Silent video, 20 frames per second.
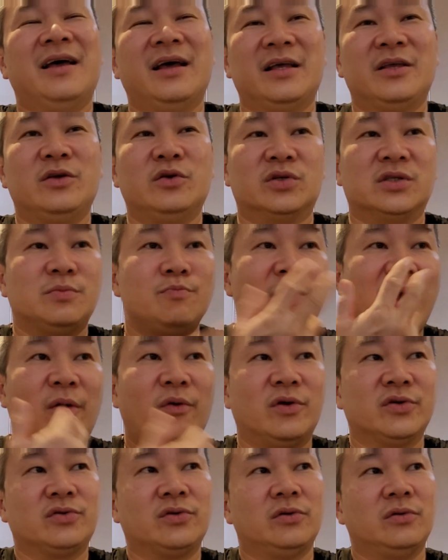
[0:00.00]
You smell
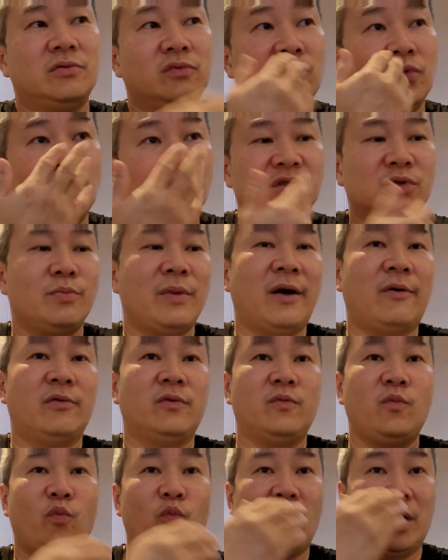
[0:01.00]
also no smell.
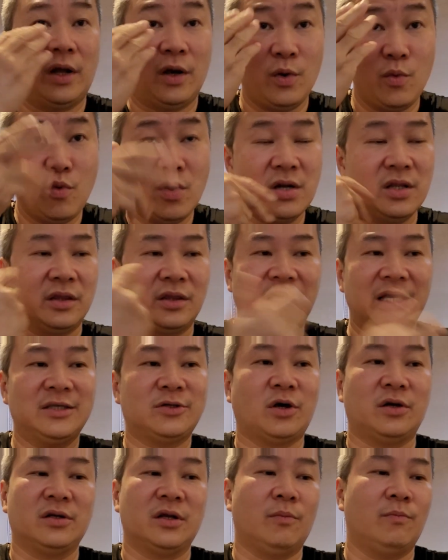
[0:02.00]
Whatever taste
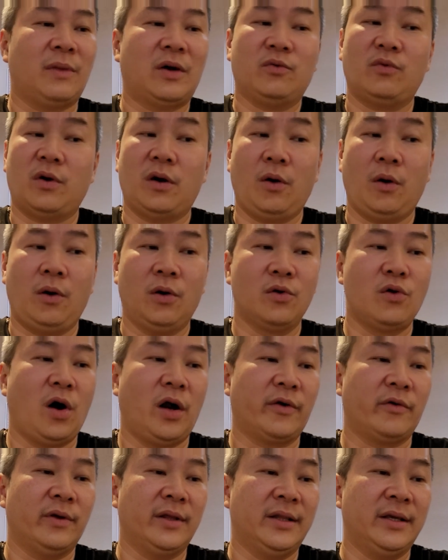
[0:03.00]
on your mouth, all
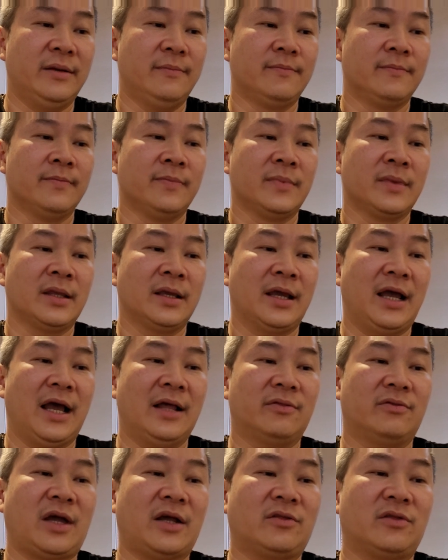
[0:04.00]
gone already.
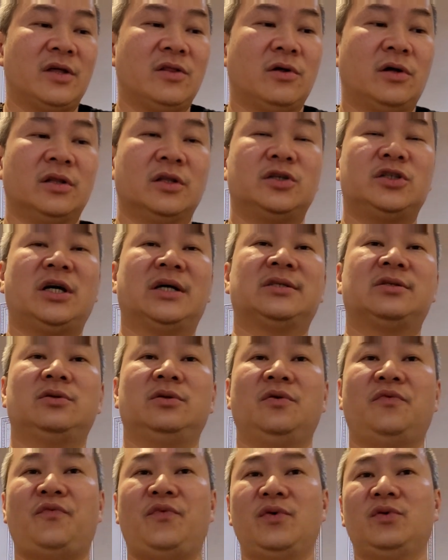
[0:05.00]
And tighten on the chest.
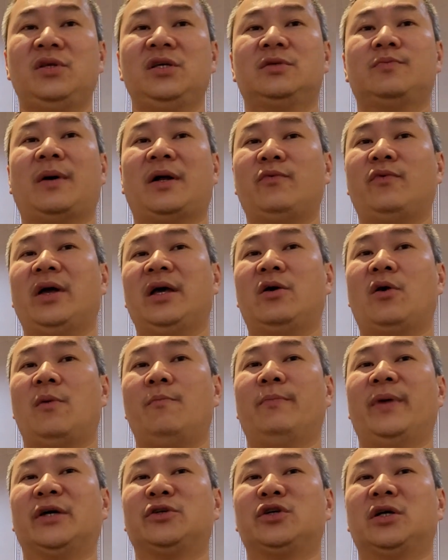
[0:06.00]
You feel this part very
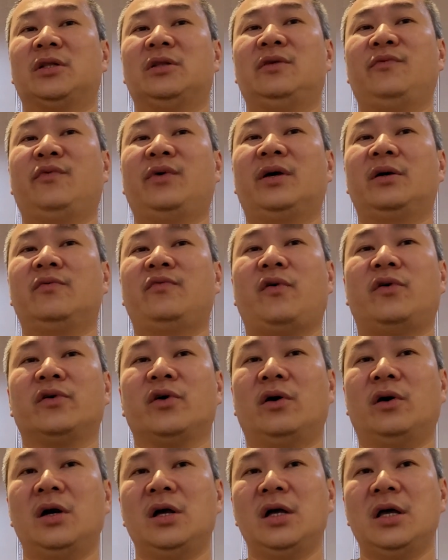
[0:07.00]
compression, difficult for
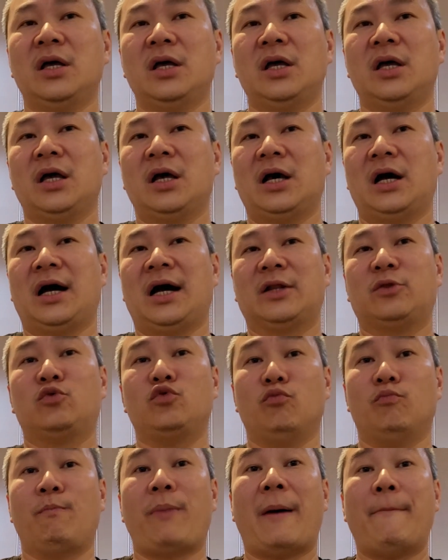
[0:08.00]
your heart
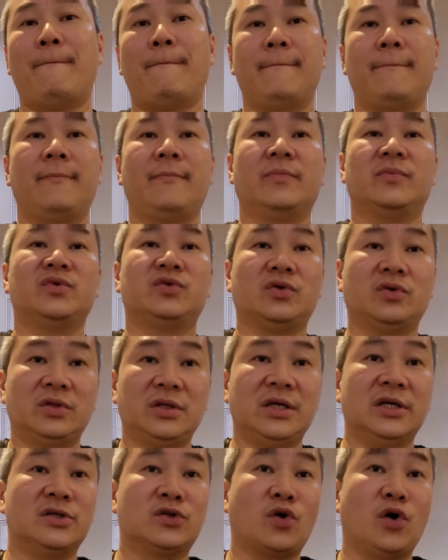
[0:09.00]
to pump. So
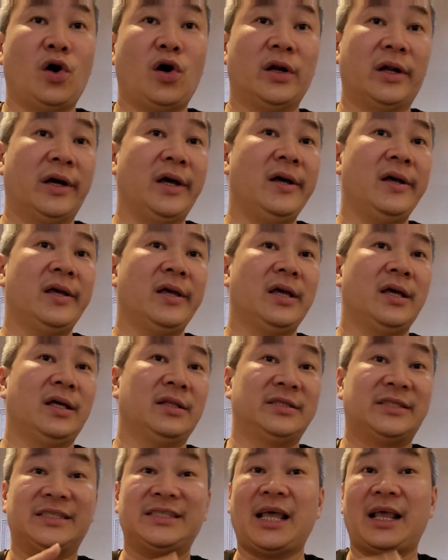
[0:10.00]
this is called the
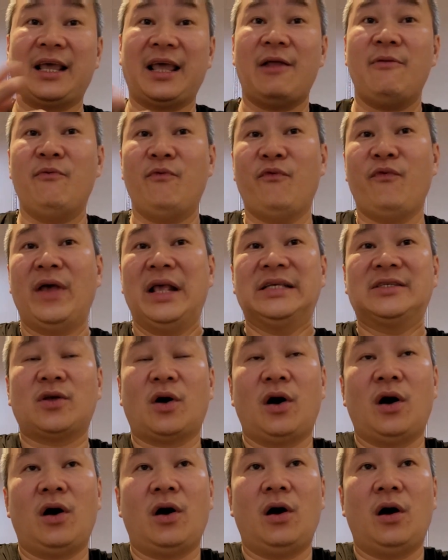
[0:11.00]
second
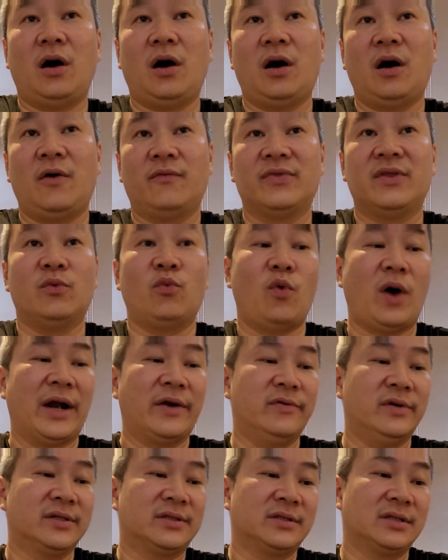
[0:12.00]
phase of the
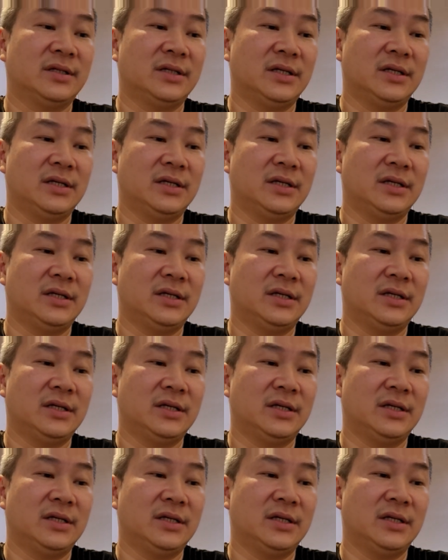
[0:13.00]
virus.